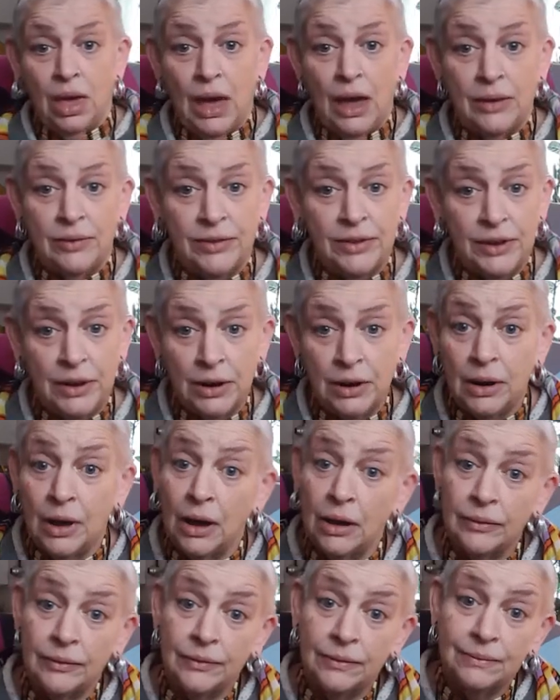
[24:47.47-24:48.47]
I've seen
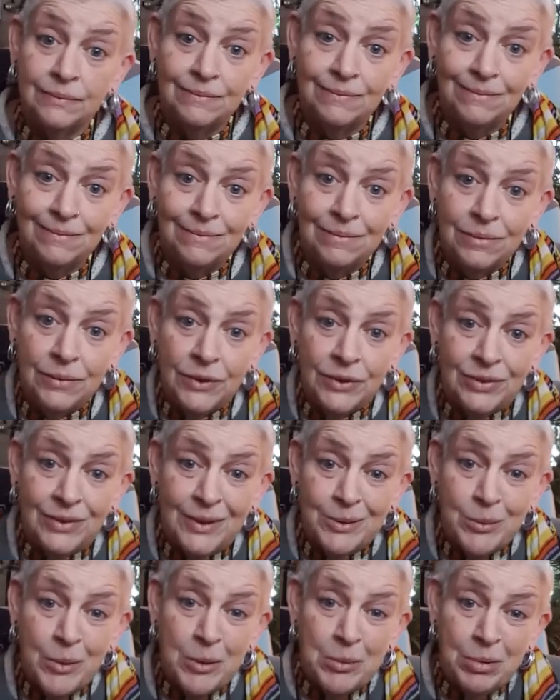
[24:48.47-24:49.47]
enough. This
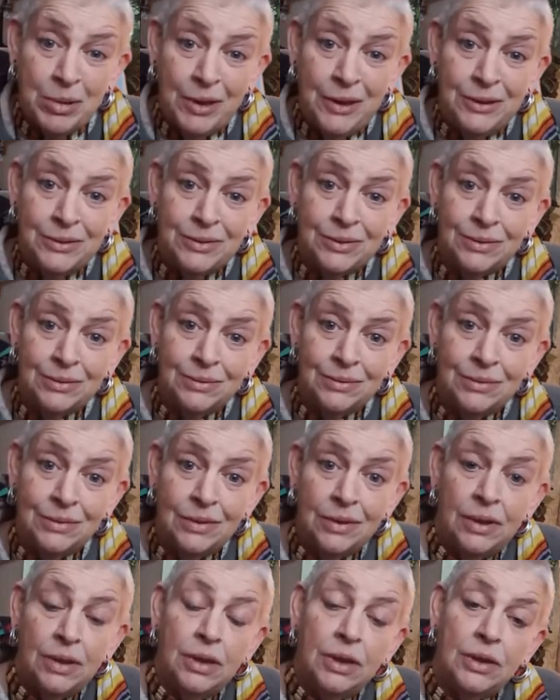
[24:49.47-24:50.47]
ain't my place.
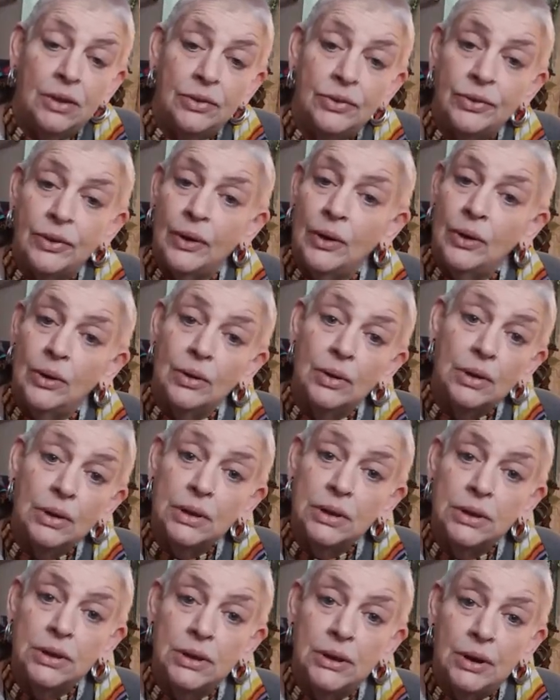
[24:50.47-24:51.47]
So,
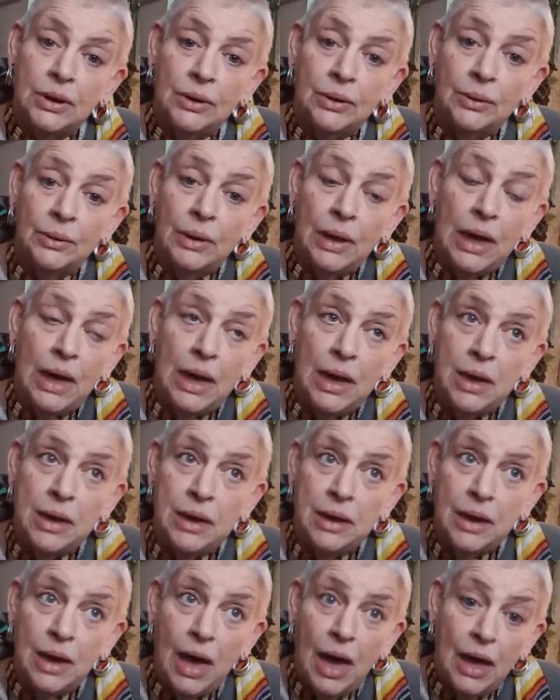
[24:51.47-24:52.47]
you know,
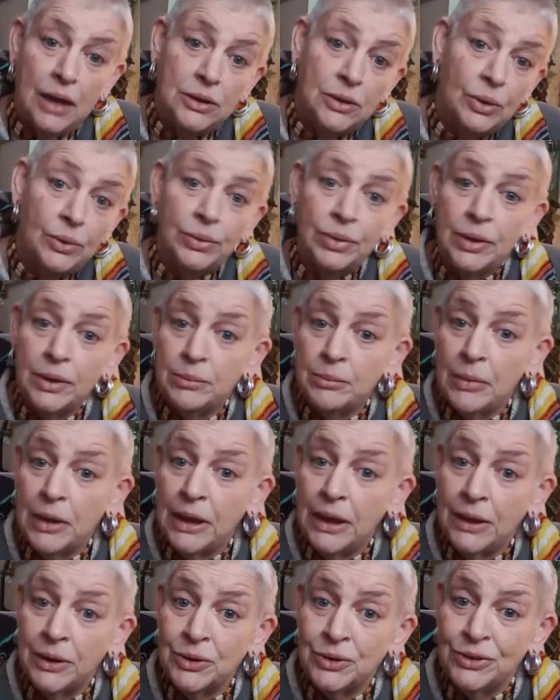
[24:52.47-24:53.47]
I know that my
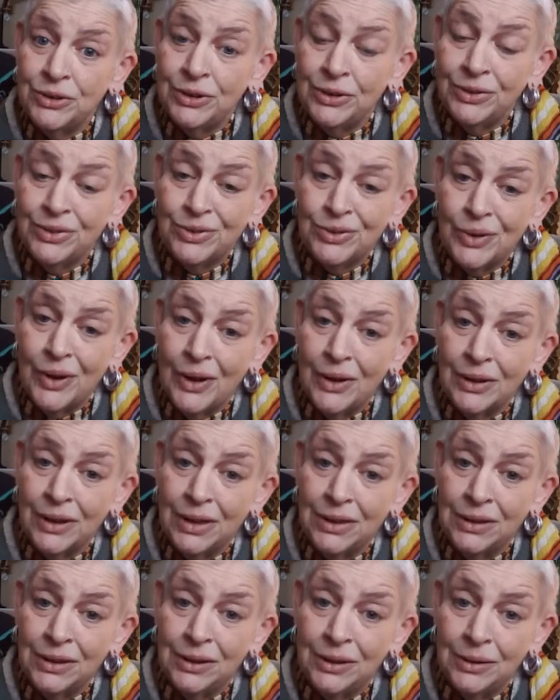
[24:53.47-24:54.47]
energy is strong
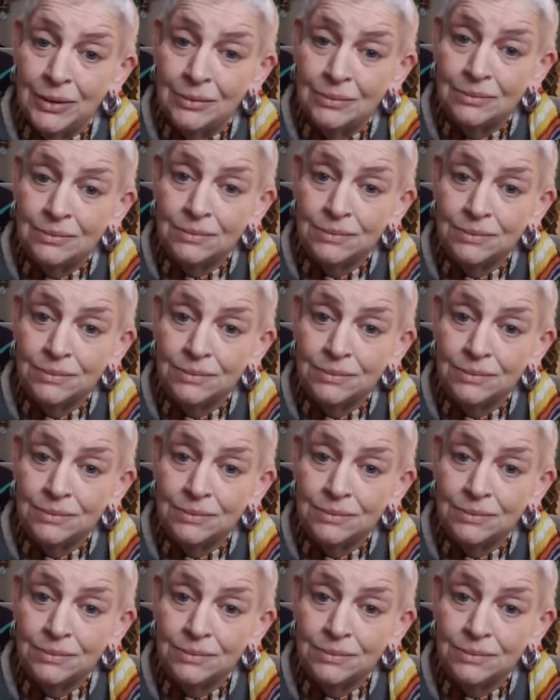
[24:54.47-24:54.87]
in here.